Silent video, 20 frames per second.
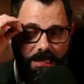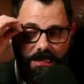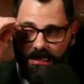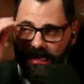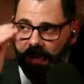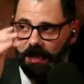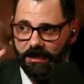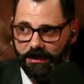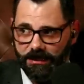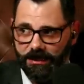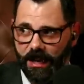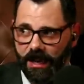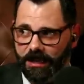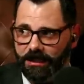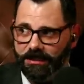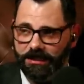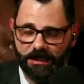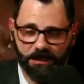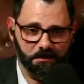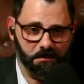Because
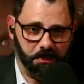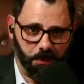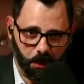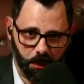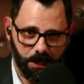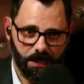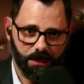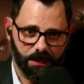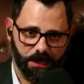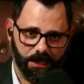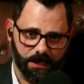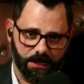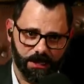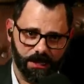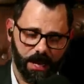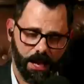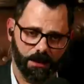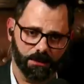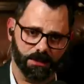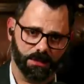I completely
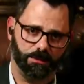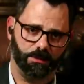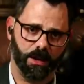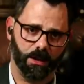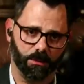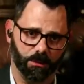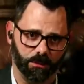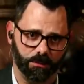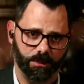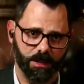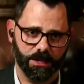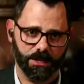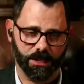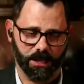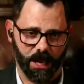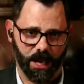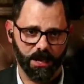denounce Federal Vision.